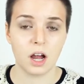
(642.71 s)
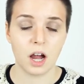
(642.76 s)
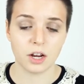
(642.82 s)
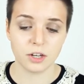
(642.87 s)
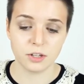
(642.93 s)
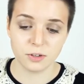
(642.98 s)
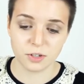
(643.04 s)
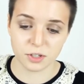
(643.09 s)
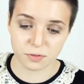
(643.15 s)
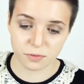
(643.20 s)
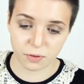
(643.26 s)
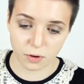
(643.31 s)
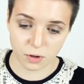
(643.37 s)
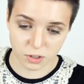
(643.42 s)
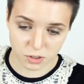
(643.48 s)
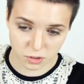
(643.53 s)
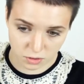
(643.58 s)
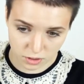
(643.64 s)
and you just
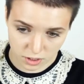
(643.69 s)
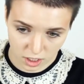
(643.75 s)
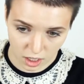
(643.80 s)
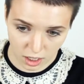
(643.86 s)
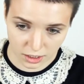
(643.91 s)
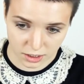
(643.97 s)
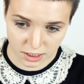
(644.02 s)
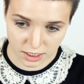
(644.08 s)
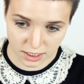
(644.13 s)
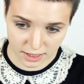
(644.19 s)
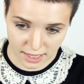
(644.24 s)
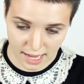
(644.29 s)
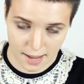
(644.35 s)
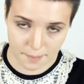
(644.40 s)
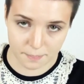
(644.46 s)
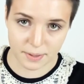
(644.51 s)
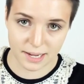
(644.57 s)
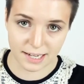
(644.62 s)
focus on cutting
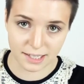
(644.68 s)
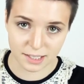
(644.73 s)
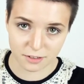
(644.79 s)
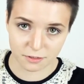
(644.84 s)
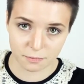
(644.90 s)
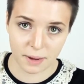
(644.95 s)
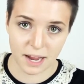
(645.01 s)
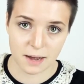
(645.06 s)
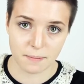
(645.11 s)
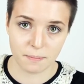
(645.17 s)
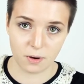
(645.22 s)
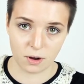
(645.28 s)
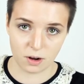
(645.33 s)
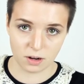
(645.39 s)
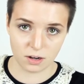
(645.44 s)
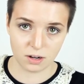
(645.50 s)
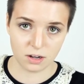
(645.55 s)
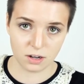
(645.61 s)
that piece of
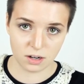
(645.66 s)
paper.